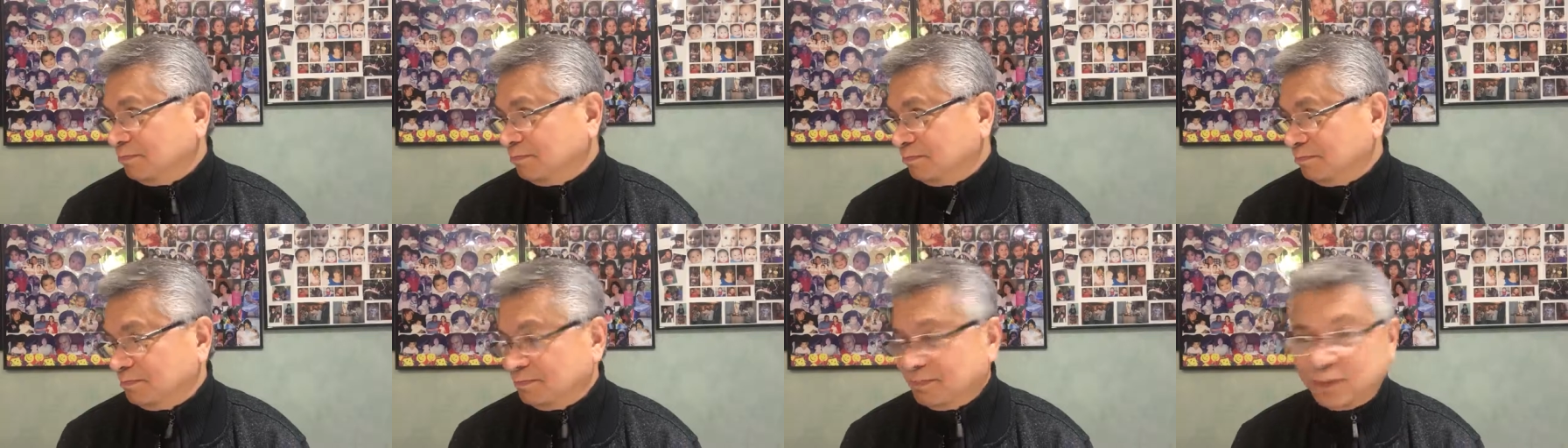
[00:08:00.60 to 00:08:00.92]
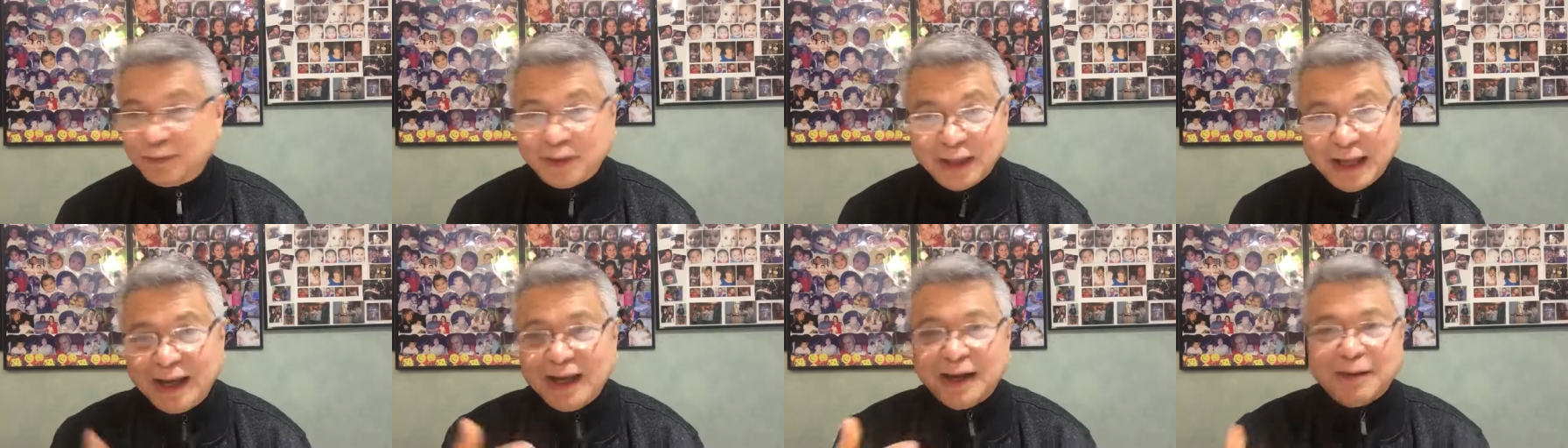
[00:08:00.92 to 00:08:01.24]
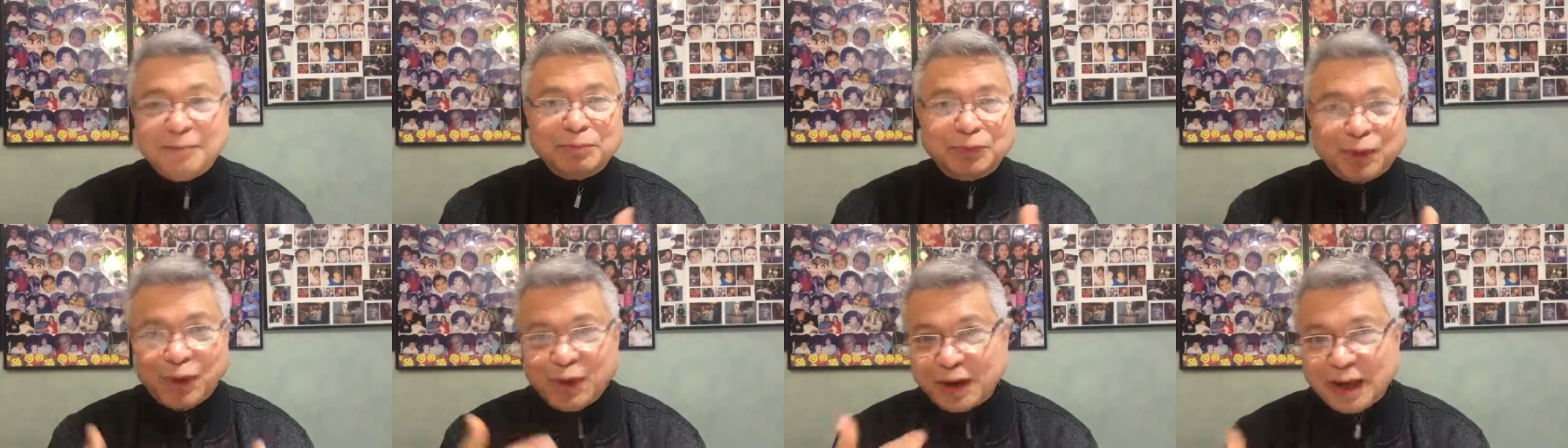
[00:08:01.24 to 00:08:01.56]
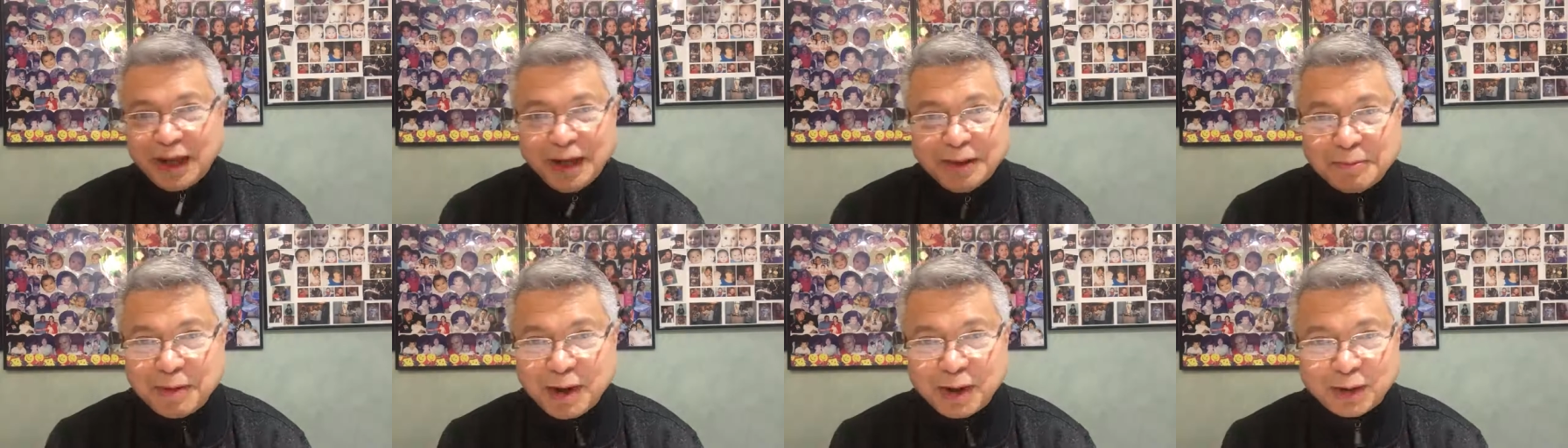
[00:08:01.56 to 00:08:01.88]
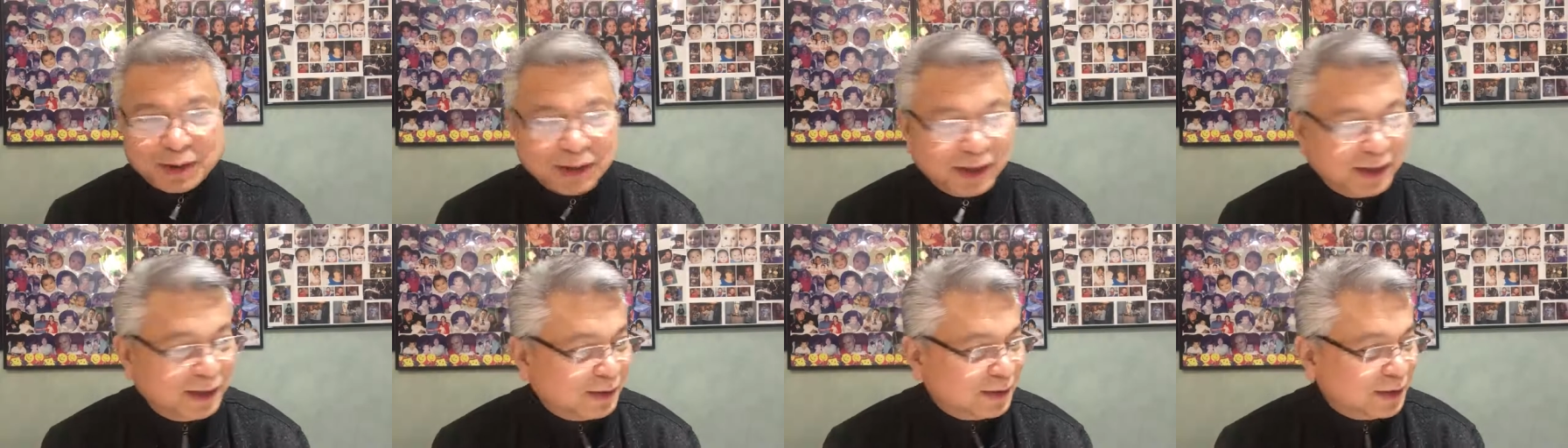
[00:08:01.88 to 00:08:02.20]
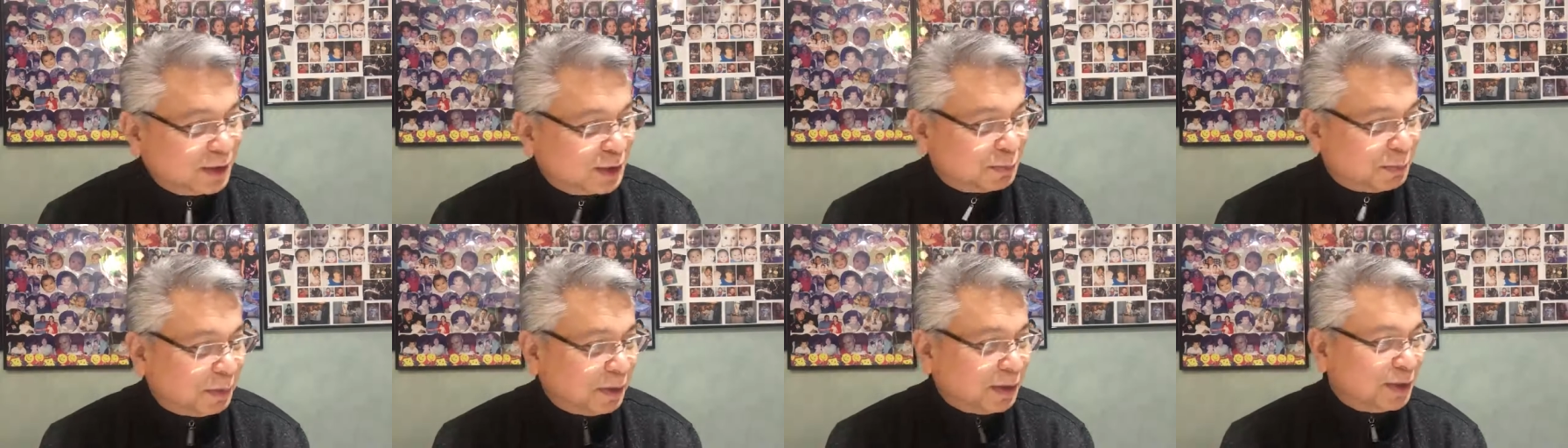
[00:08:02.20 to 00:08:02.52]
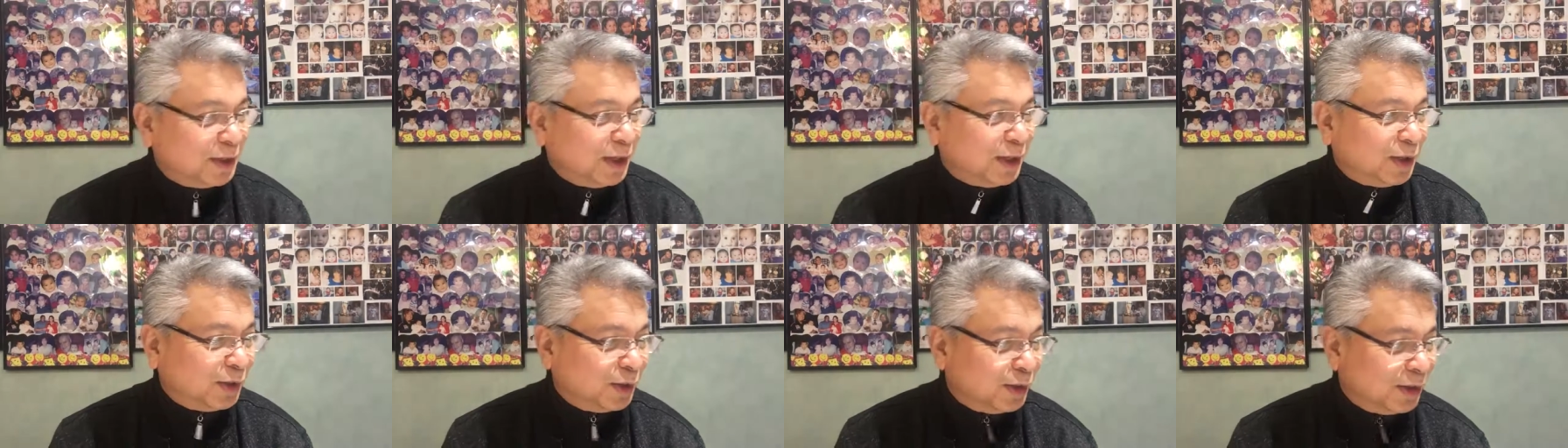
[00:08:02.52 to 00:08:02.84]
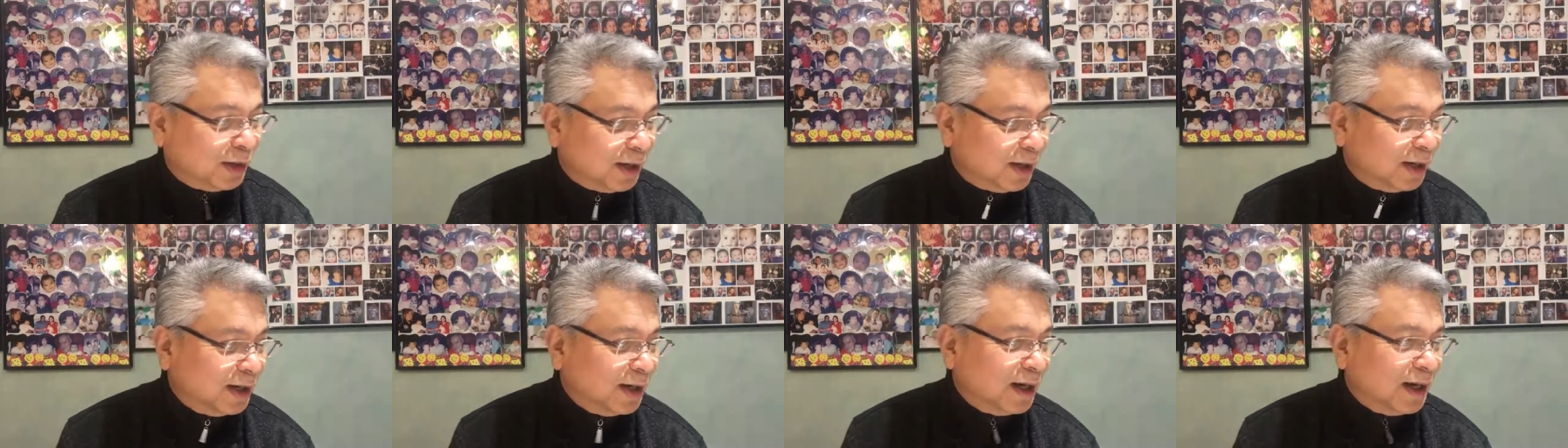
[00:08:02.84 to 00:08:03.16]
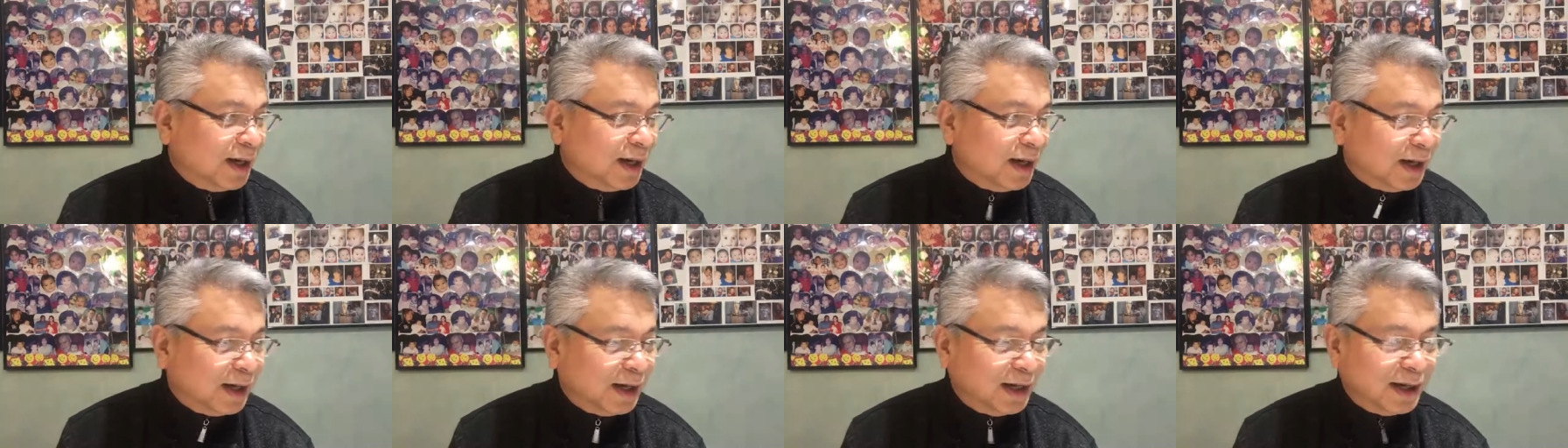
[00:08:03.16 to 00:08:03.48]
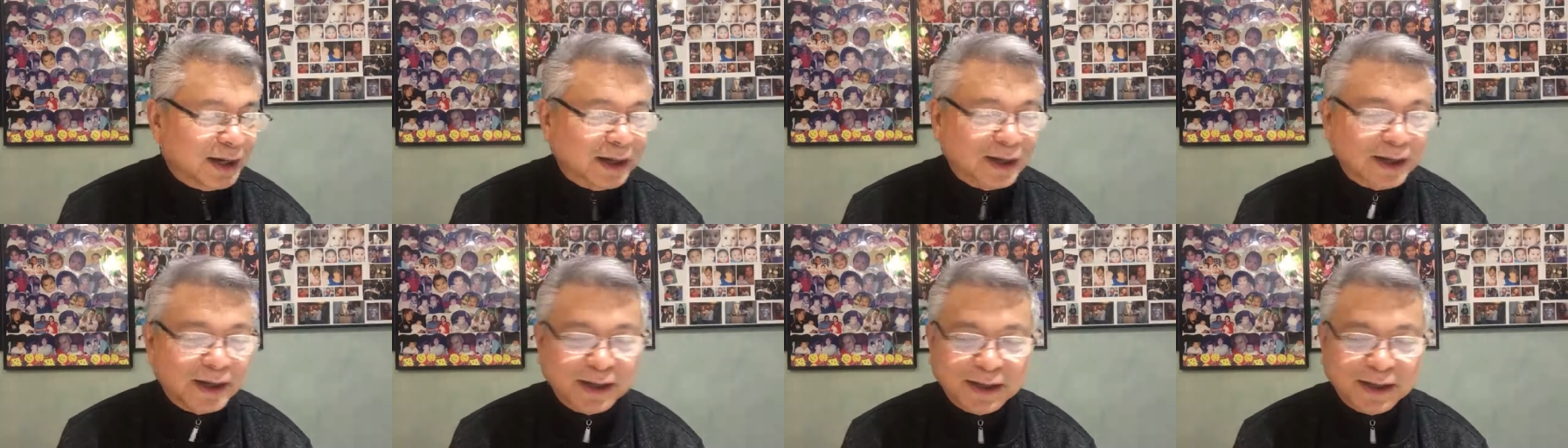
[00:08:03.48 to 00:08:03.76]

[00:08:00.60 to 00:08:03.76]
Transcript: thing I'm talking about here, this particular uh,